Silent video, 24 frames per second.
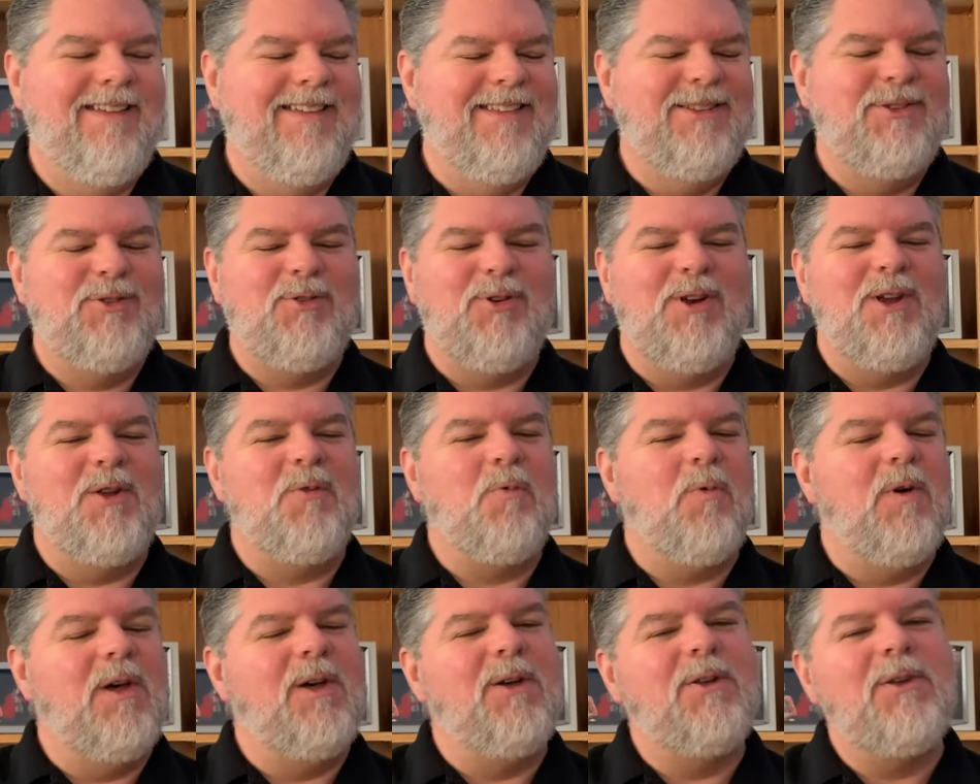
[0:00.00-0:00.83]

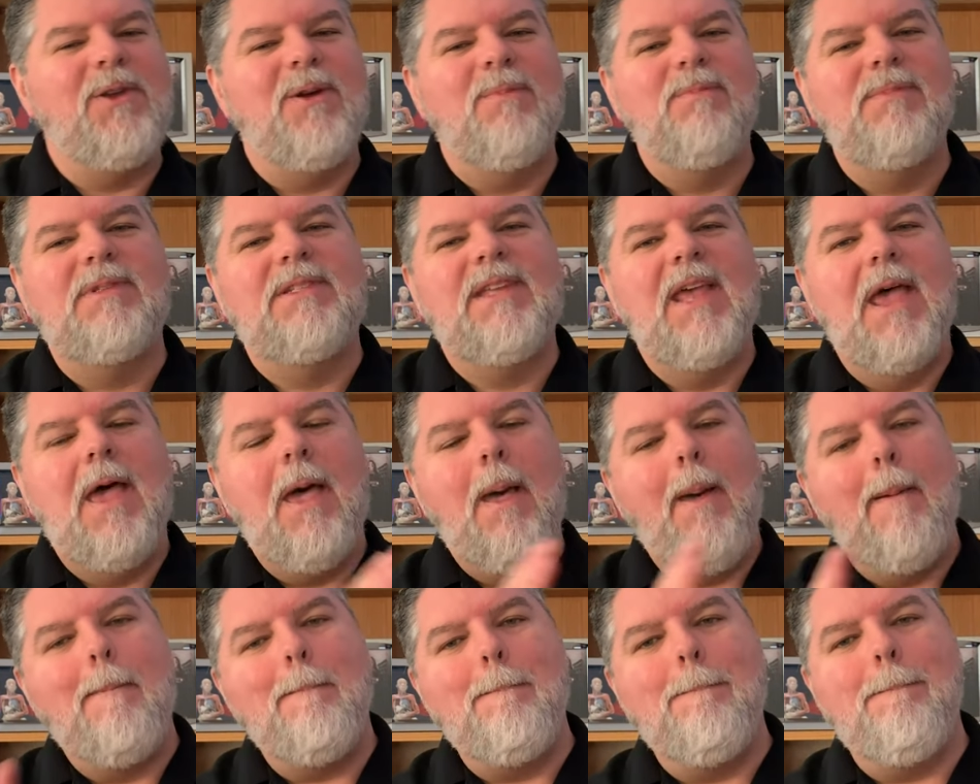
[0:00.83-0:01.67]
Trent Williams
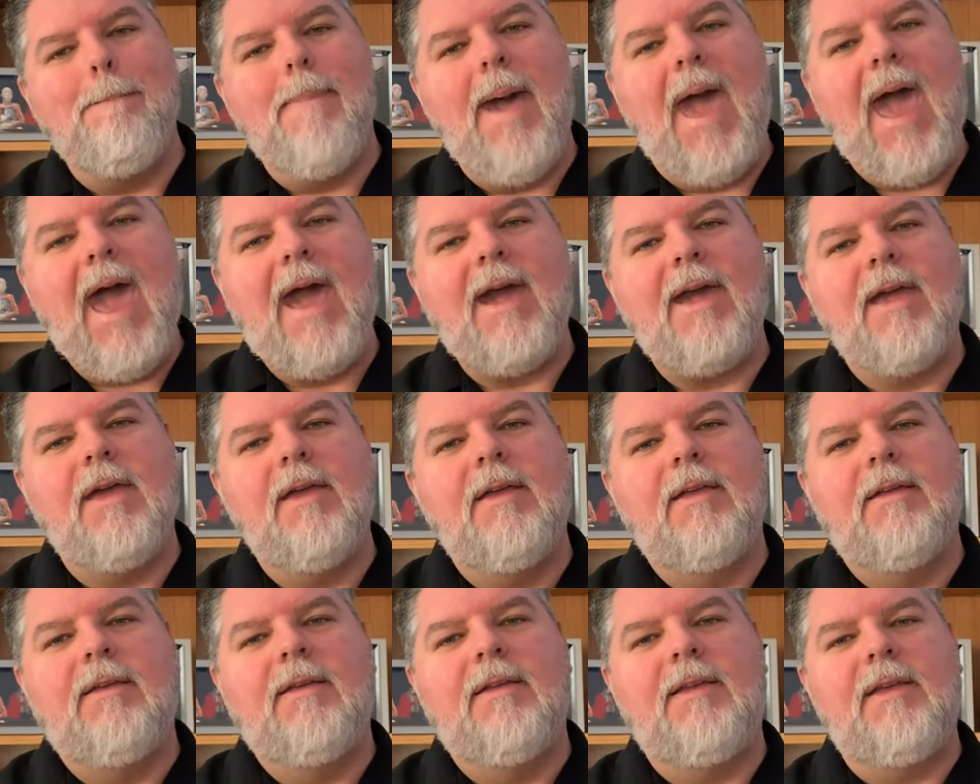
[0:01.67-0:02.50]
back
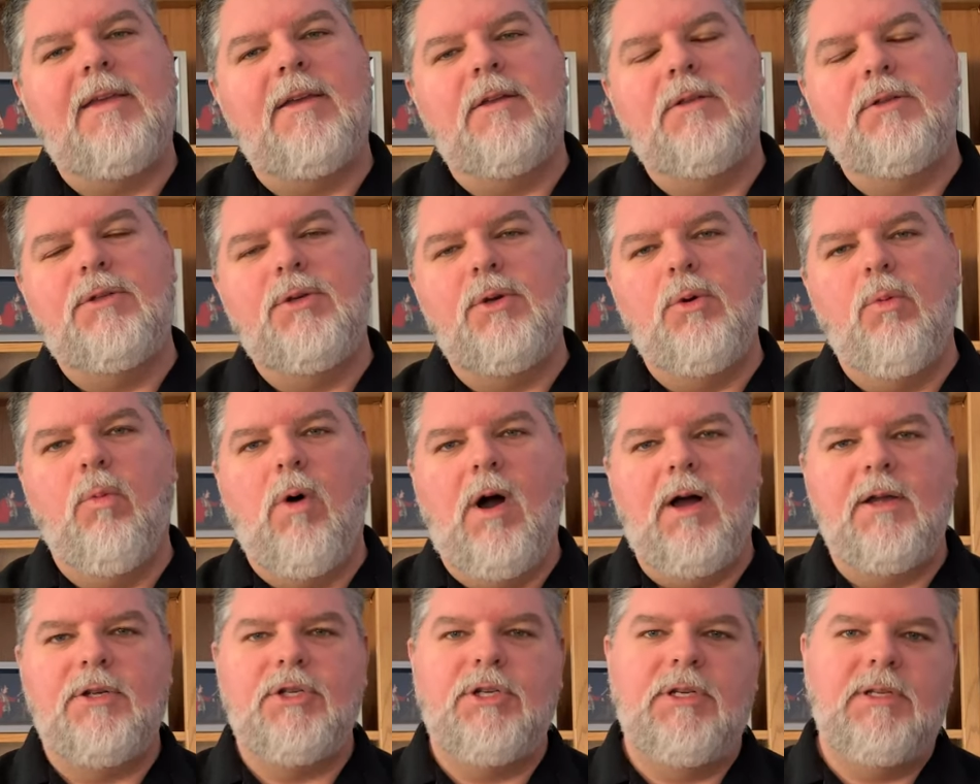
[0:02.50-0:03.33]
into
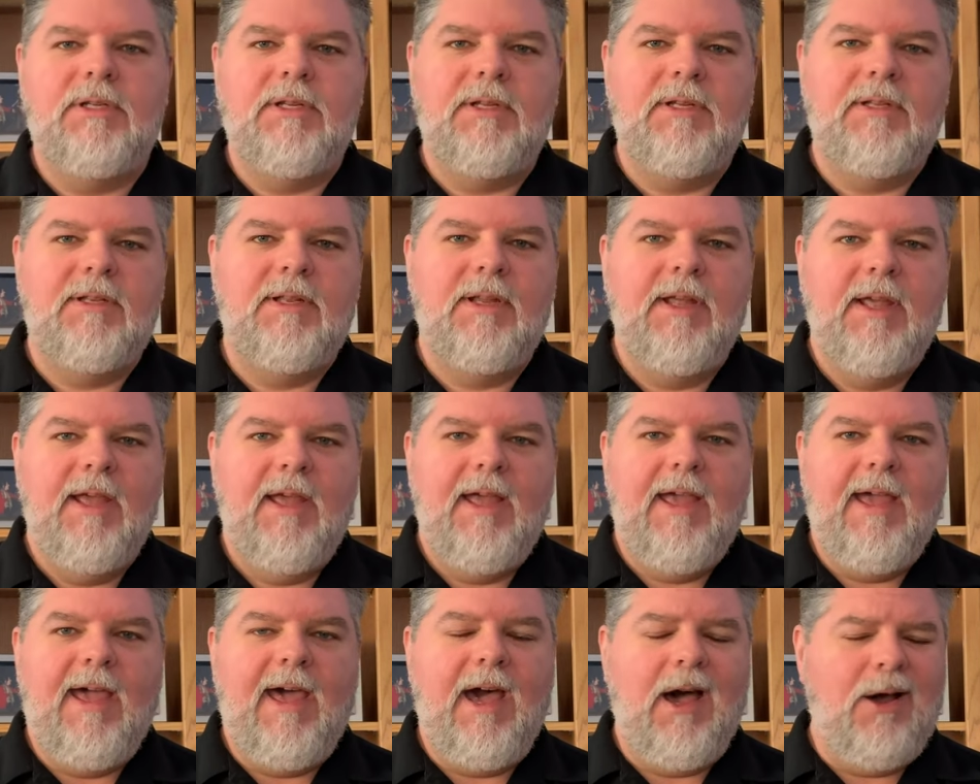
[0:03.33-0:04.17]
Washington,
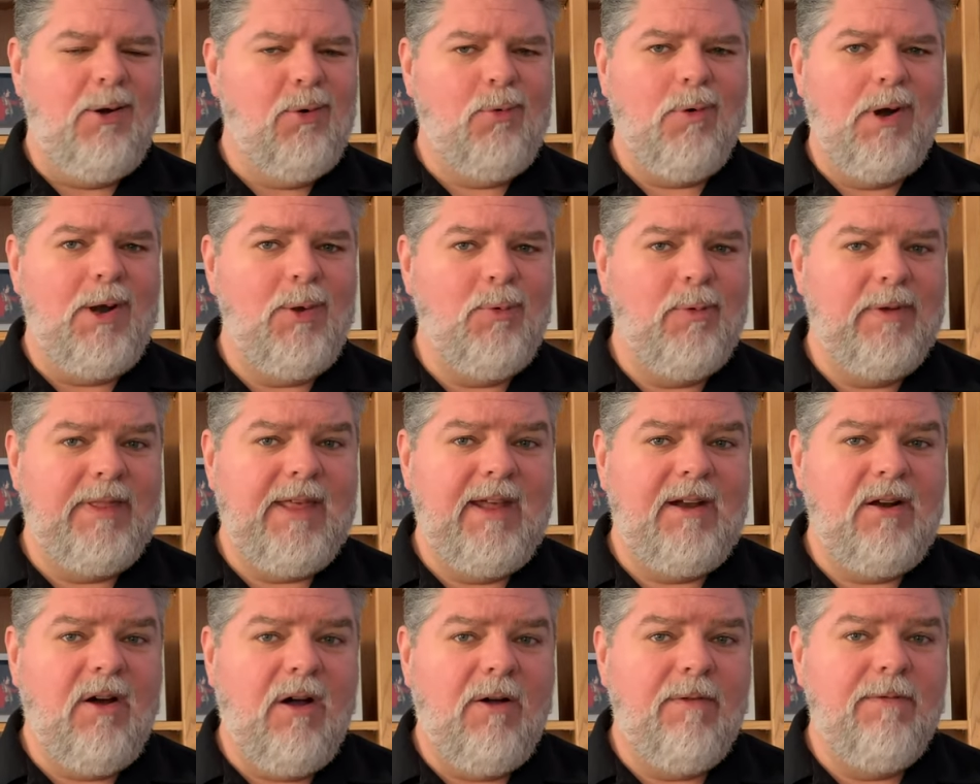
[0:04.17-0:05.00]
how great would
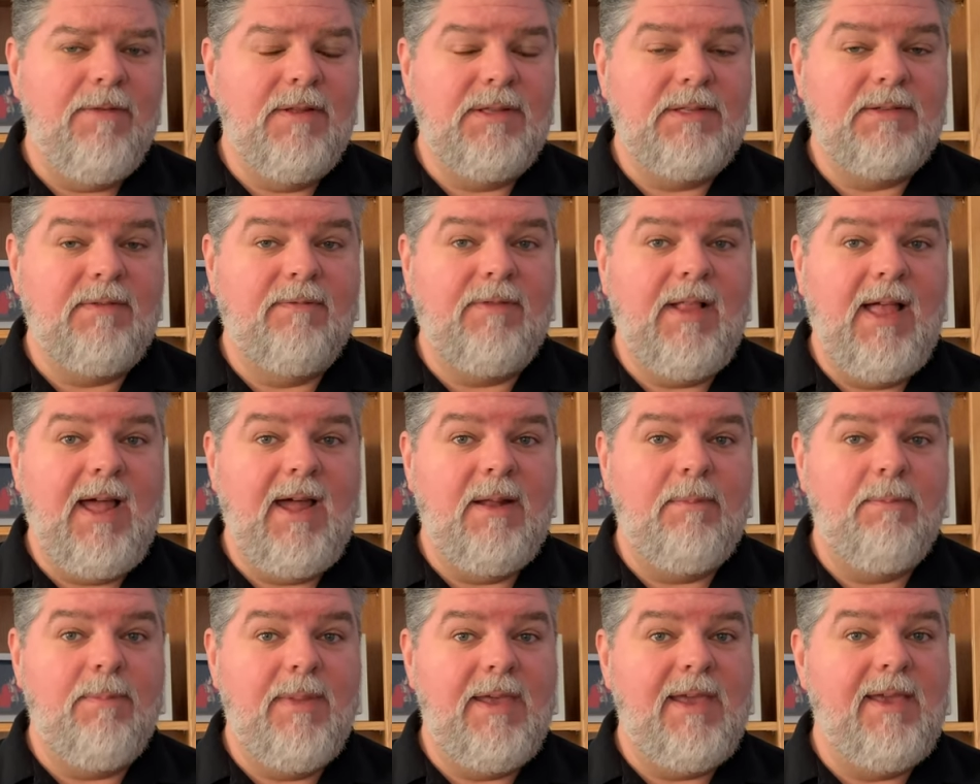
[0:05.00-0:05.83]
that offensive
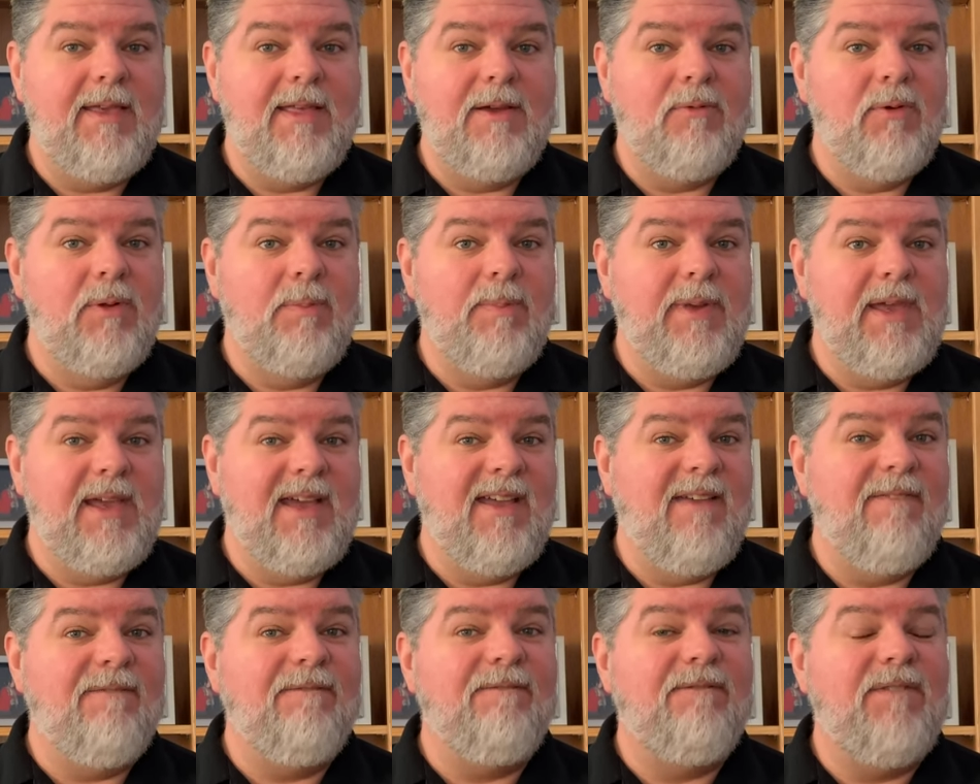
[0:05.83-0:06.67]
line be? It would be
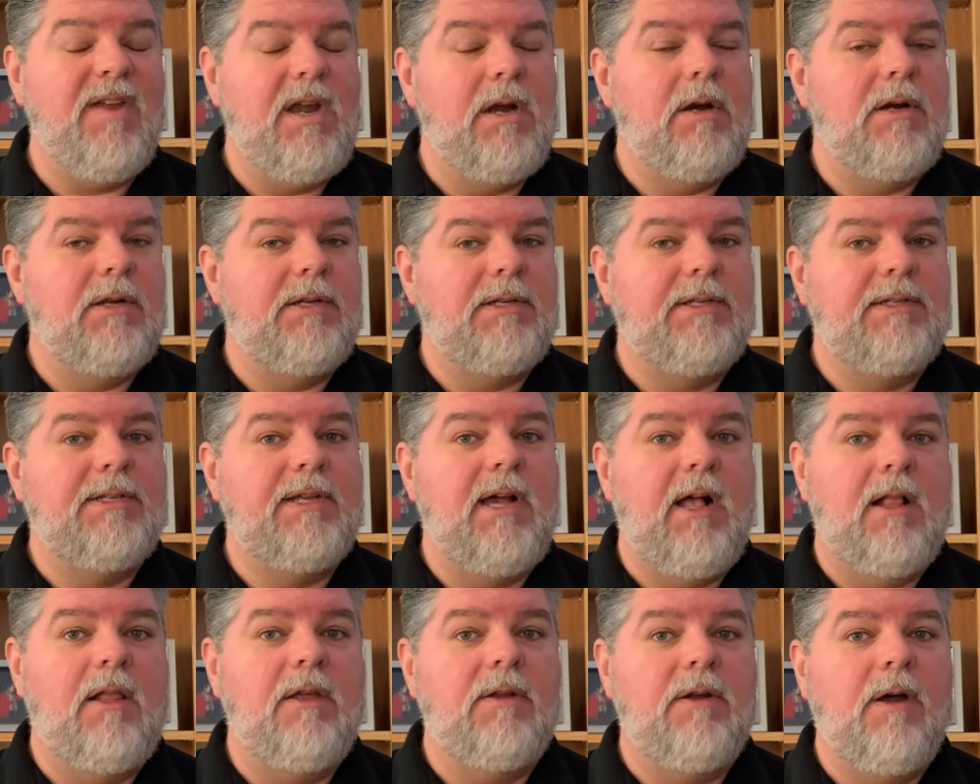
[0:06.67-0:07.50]
a very
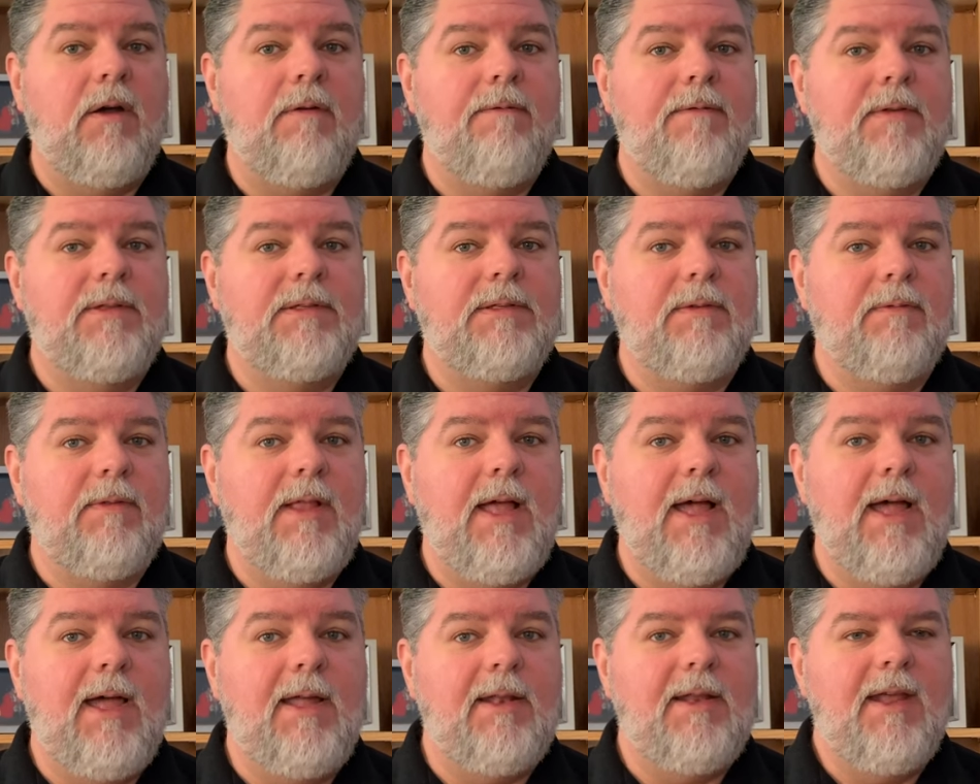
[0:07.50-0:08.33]
solid offensive
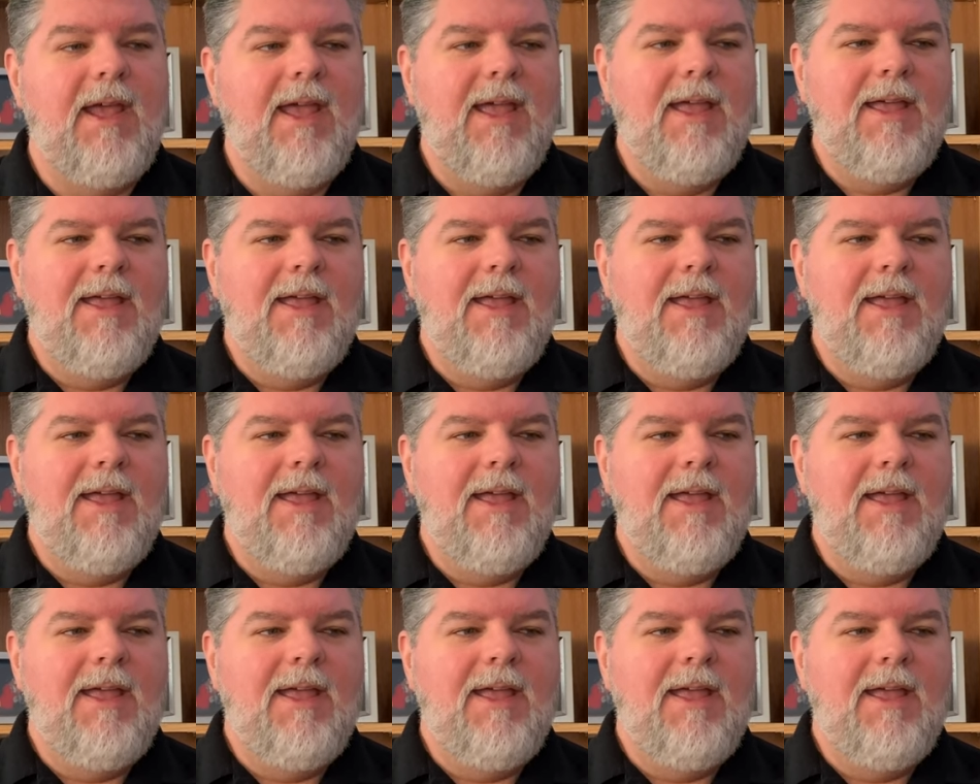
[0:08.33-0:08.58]
line.